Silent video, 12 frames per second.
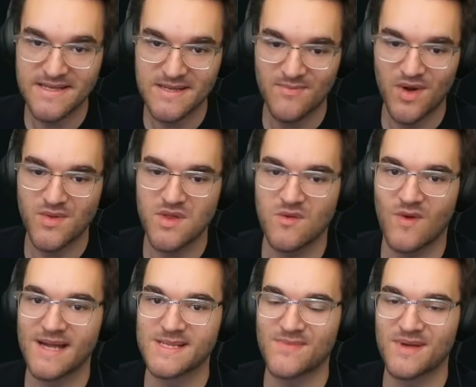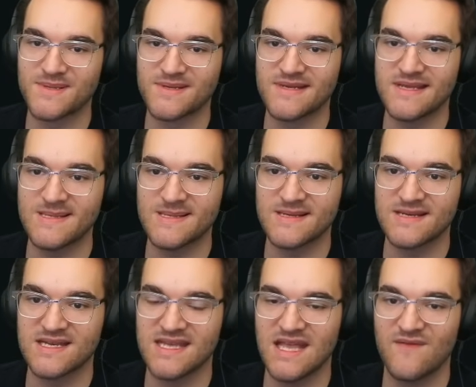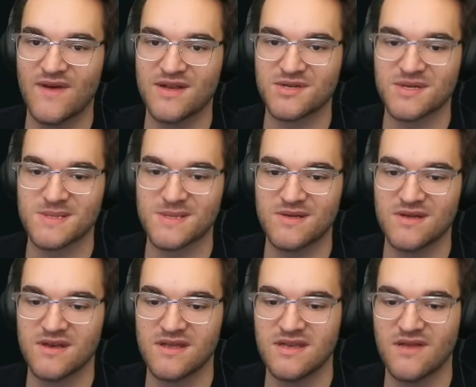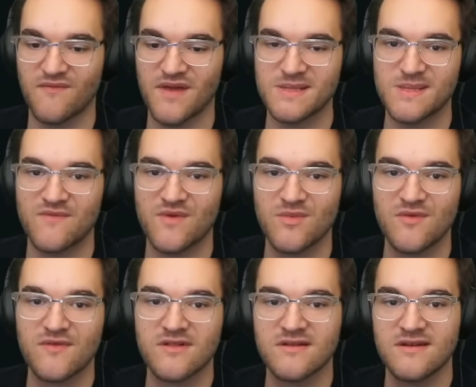both of the white spells are decent. Take Vengeance, good defensive removal,